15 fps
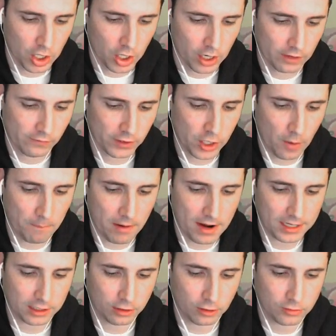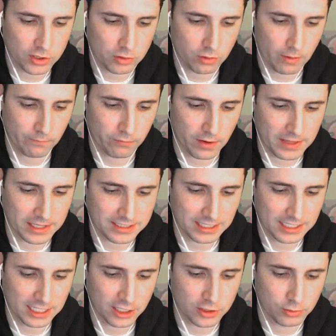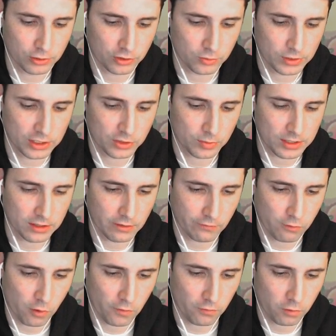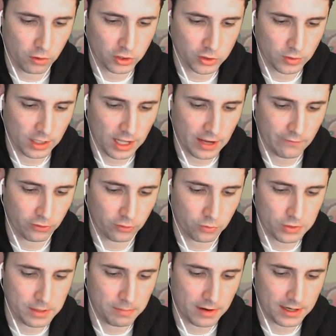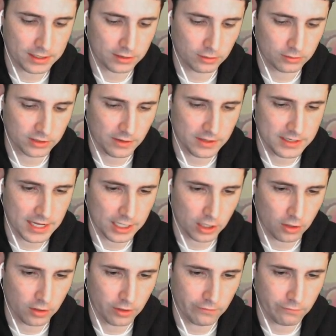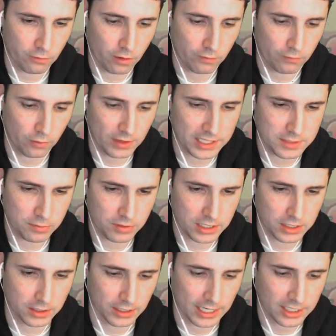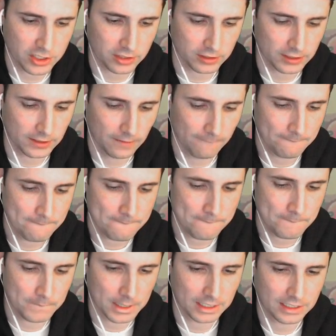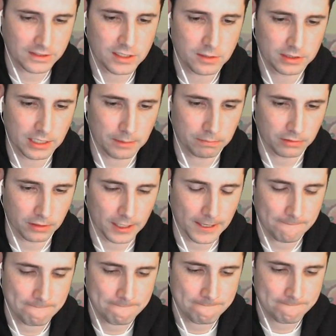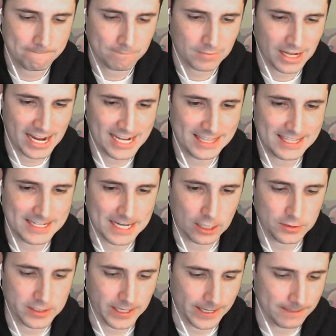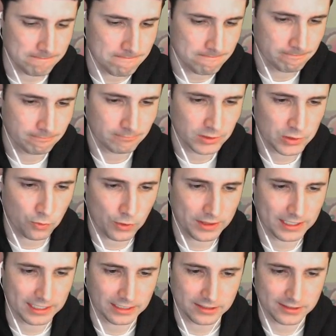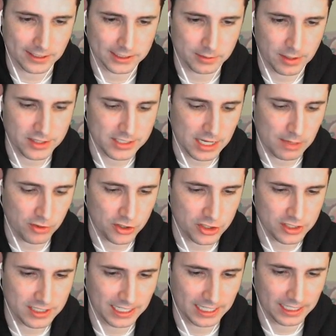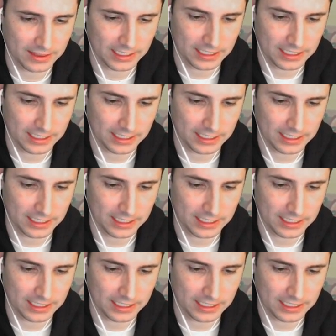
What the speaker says: If we go Pine Clone Stormfront, that's going to get it to a 3-3, then 4-4. So I'll have 3 Pine Clones on the deck, all at 4-4. That's pretty good, actually. But let's see what they play. I hate the downtime. It's one thing that sucks about this game when they're just thinking.